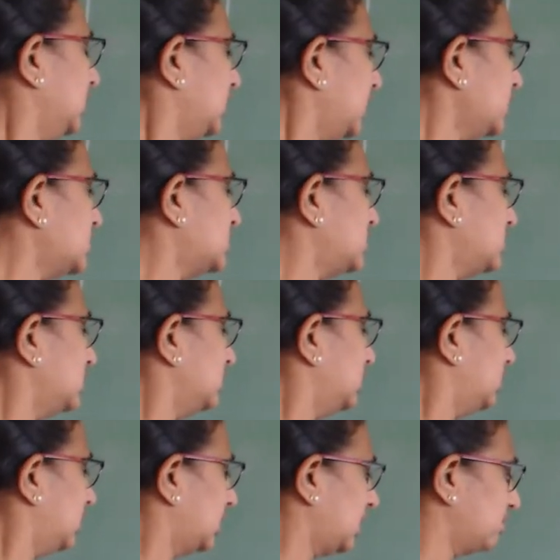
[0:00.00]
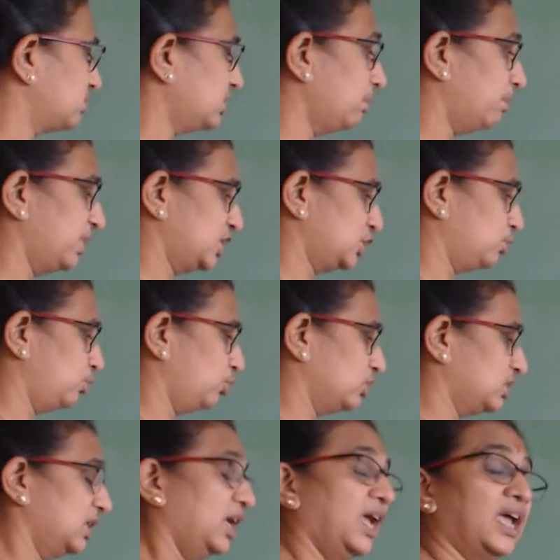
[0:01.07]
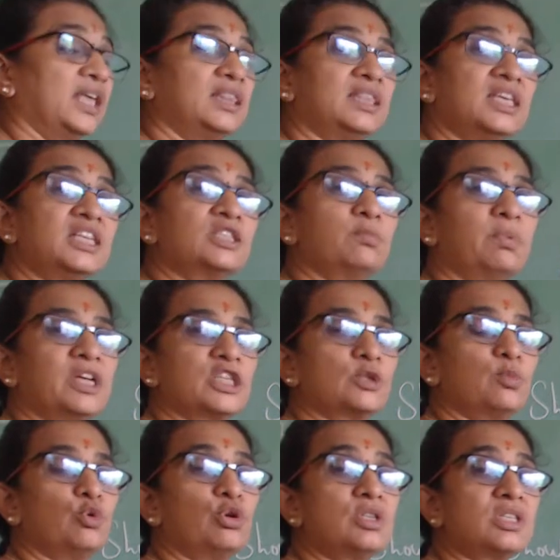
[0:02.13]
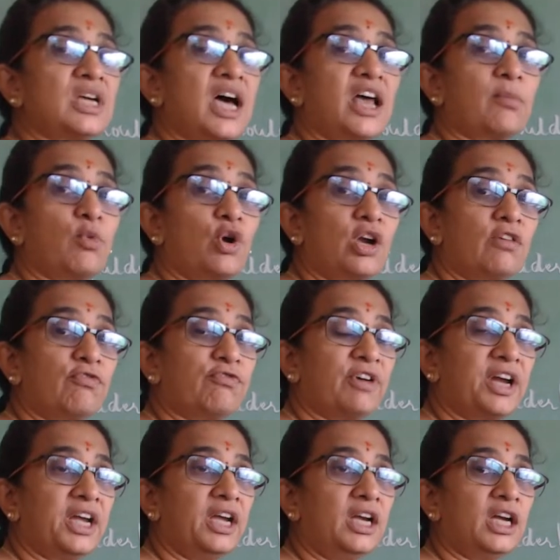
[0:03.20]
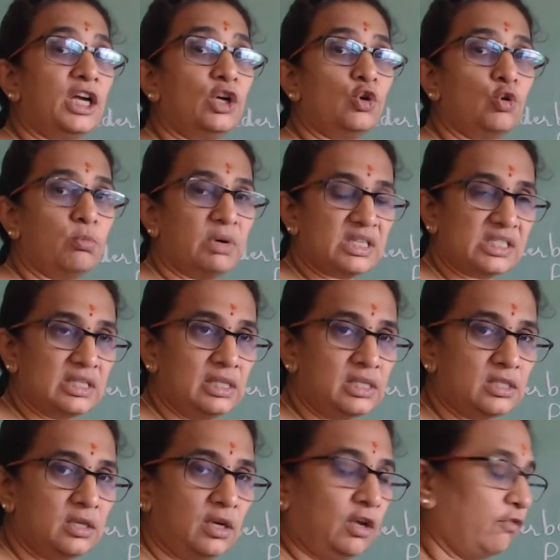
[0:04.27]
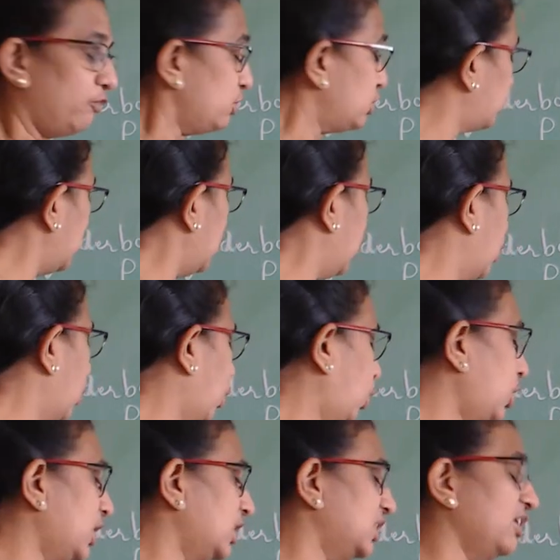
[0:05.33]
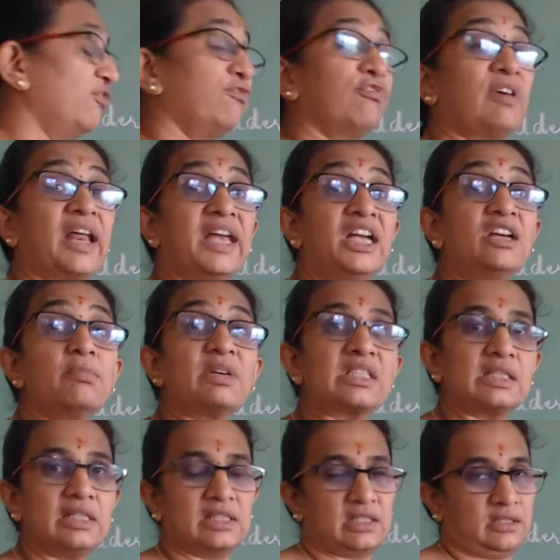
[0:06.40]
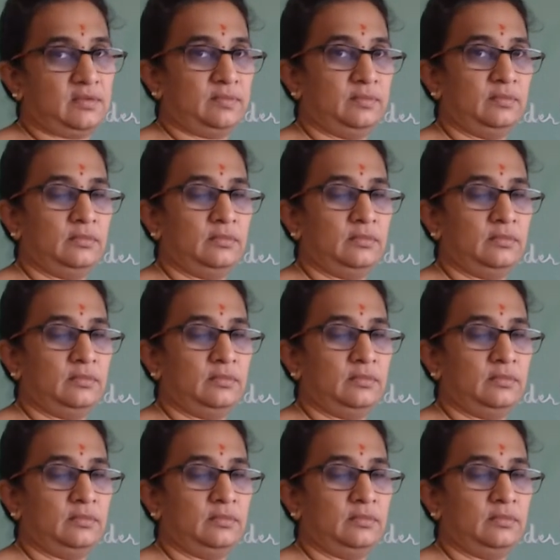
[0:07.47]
next comes the breast bones. And these breast bones are modified into muscles which will hold the flight muscles.